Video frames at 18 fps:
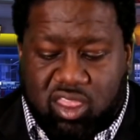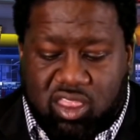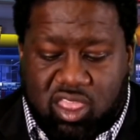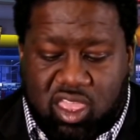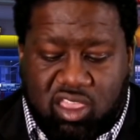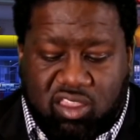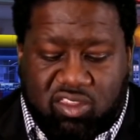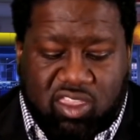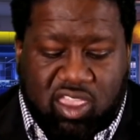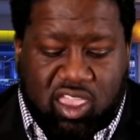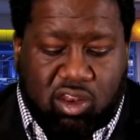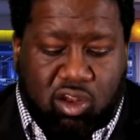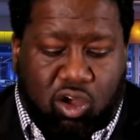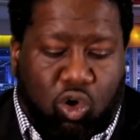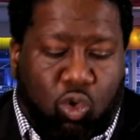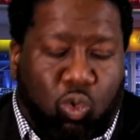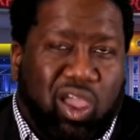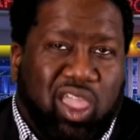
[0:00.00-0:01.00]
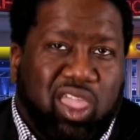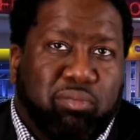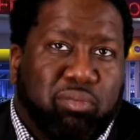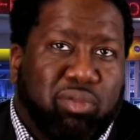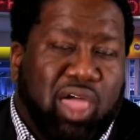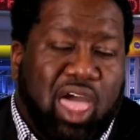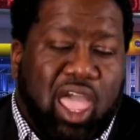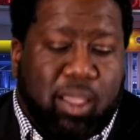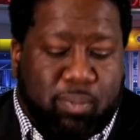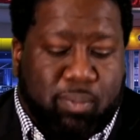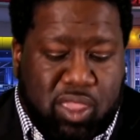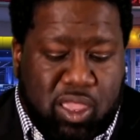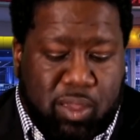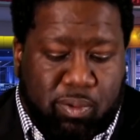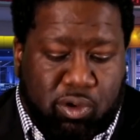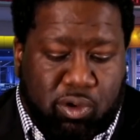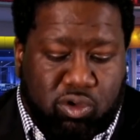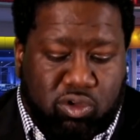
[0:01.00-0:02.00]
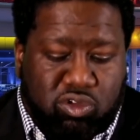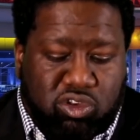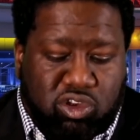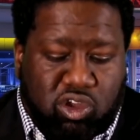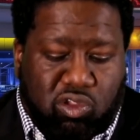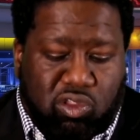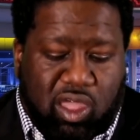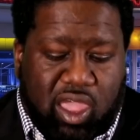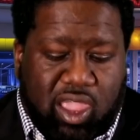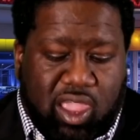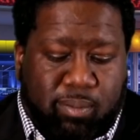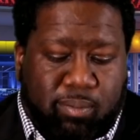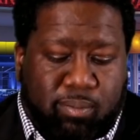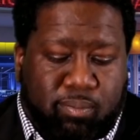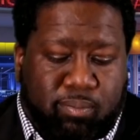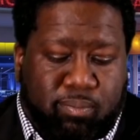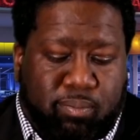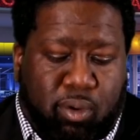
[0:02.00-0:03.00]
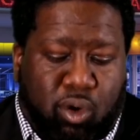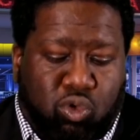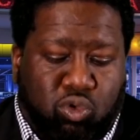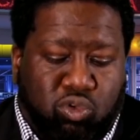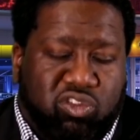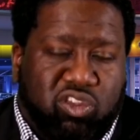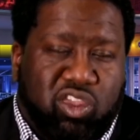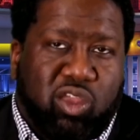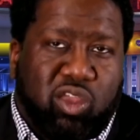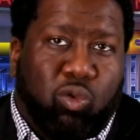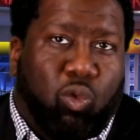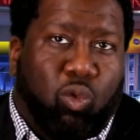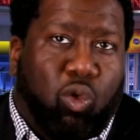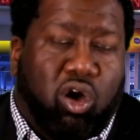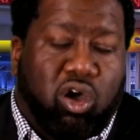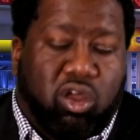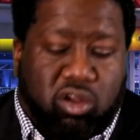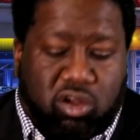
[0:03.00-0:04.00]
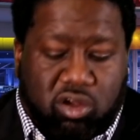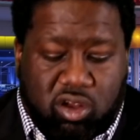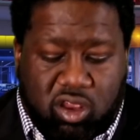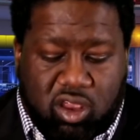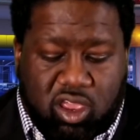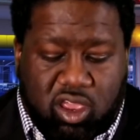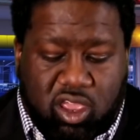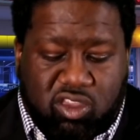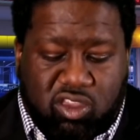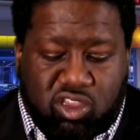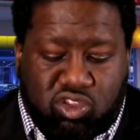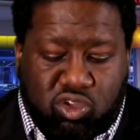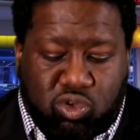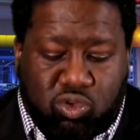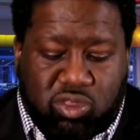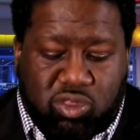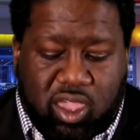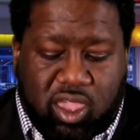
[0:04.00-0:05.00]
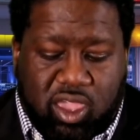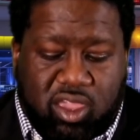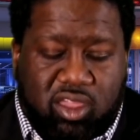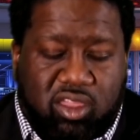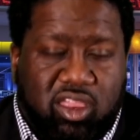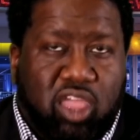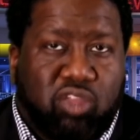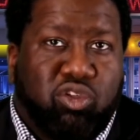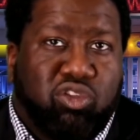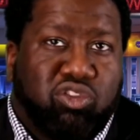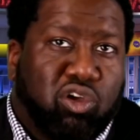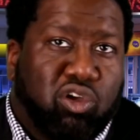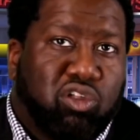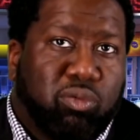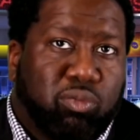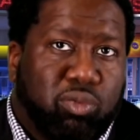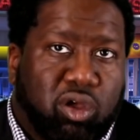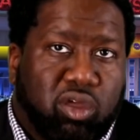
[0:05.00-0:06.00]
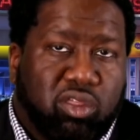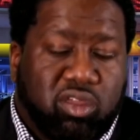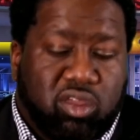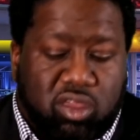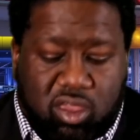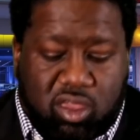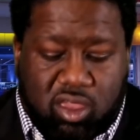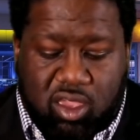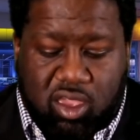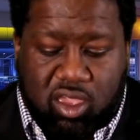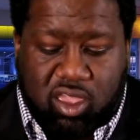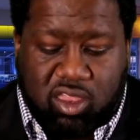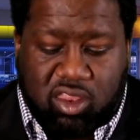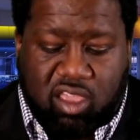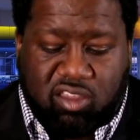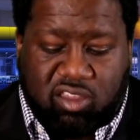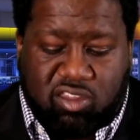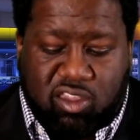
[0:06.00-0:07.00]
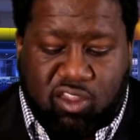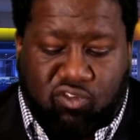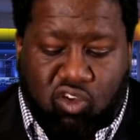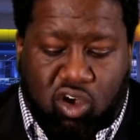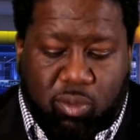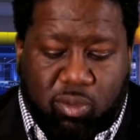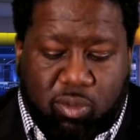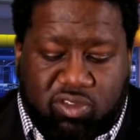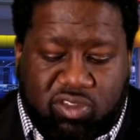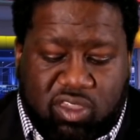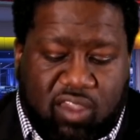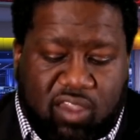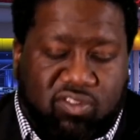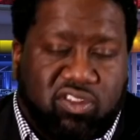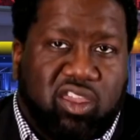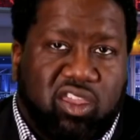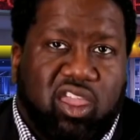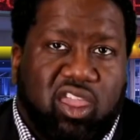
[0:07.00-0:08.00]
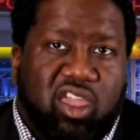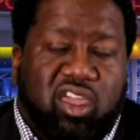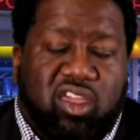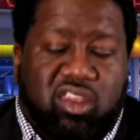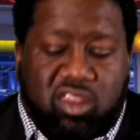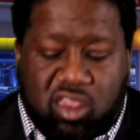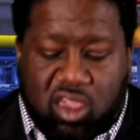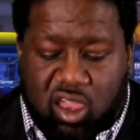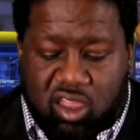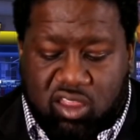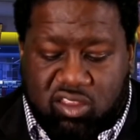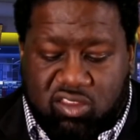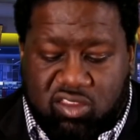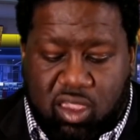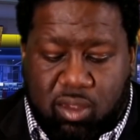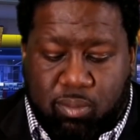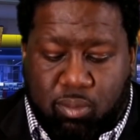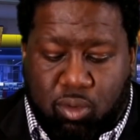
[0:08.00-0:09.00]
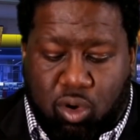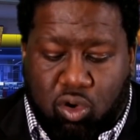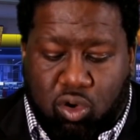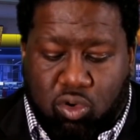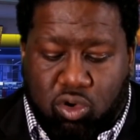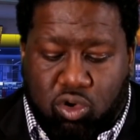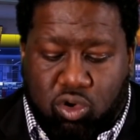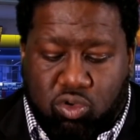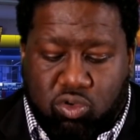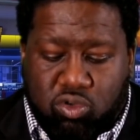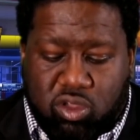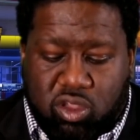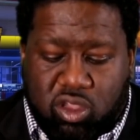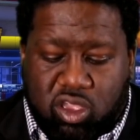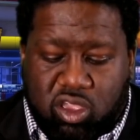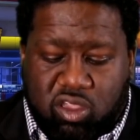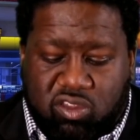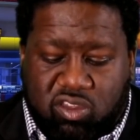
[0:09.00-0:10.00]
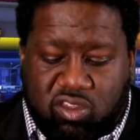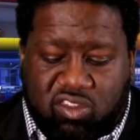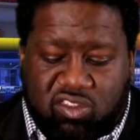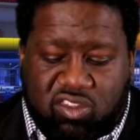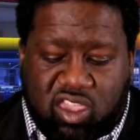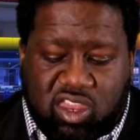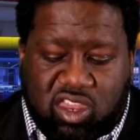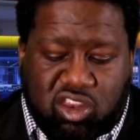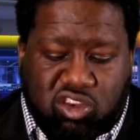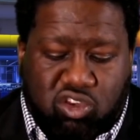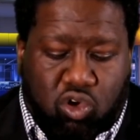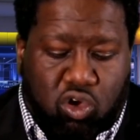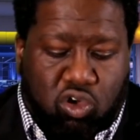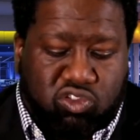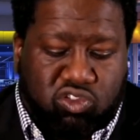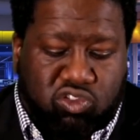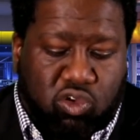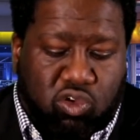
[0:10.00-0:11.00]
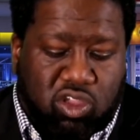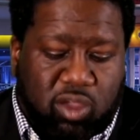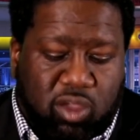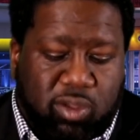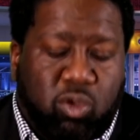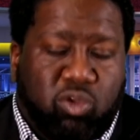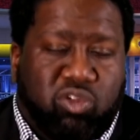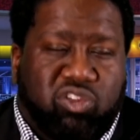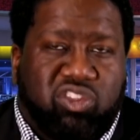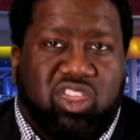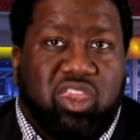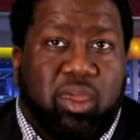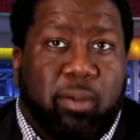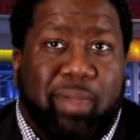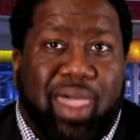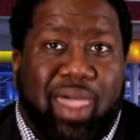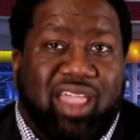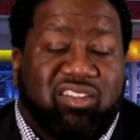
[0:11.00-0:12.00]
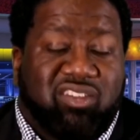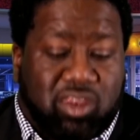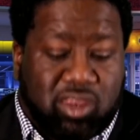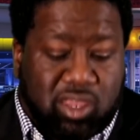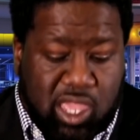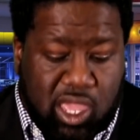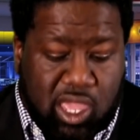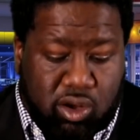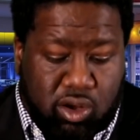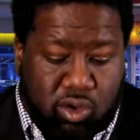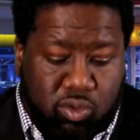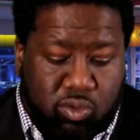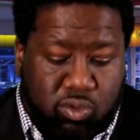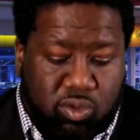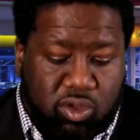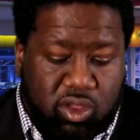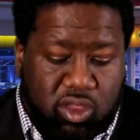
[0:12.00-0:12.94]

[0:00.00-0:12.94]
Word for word: Then he said, "Oh wait, black people don't like boats in water." He said, "Do they?" That's what he told the brother. Now he said former safety Deontay Morrow. He said said that Doyle told him he was sending them back to the ghetto.